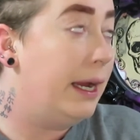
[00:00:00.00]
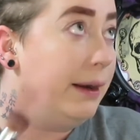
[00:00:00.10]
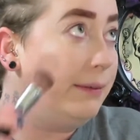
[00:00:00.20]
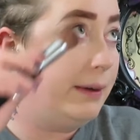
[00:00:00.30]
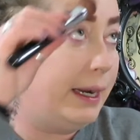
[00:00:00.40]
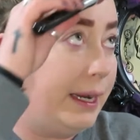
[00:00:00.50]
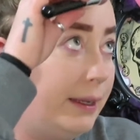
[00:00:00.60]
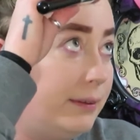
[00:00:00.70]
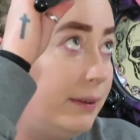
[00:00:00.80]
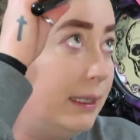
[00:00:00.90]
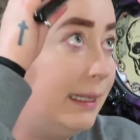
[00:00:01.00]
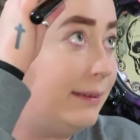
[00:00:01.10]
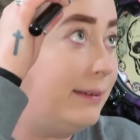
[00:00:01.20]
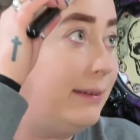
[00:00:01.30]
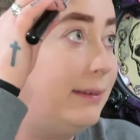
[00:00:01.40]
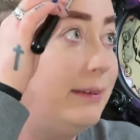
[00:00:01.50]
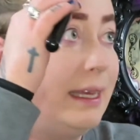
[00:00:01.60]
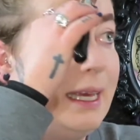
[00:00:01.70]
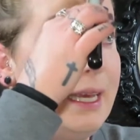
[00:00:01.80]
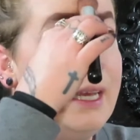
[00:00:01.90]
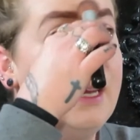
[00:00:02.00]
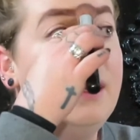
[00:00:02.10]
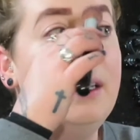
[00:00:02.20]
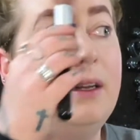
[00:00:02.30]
Alright, so let's see